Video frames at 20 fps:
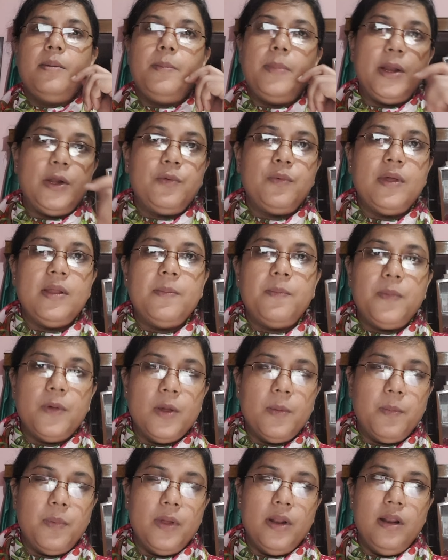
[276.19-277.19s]
between
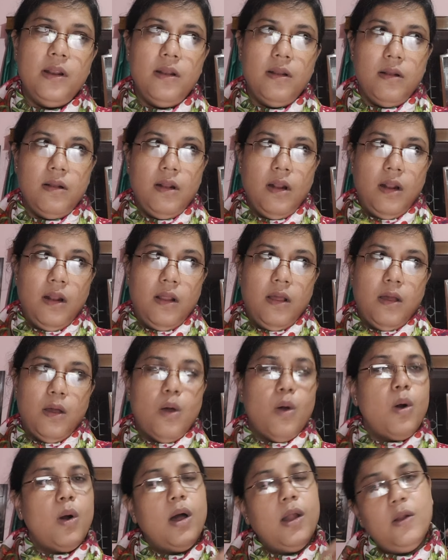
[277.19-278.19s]
people
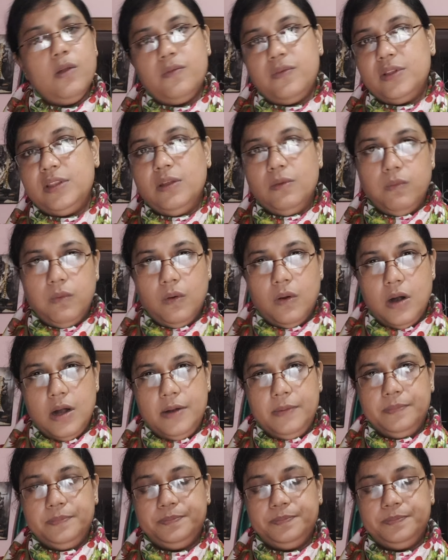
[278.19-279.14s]
all over the world.